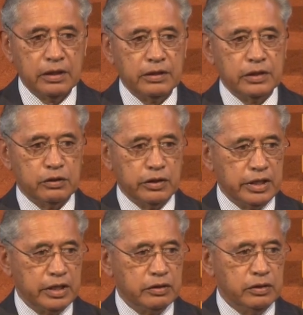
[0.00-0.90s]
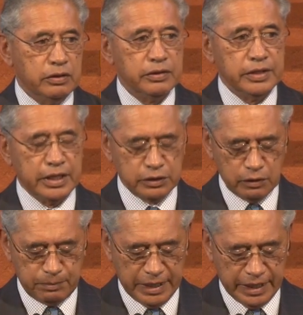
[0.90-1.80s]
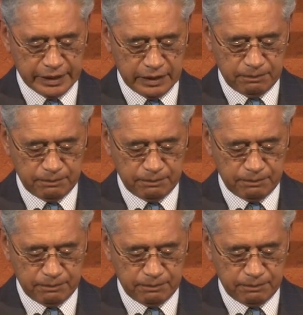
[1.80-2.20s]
the Toroidal National Park.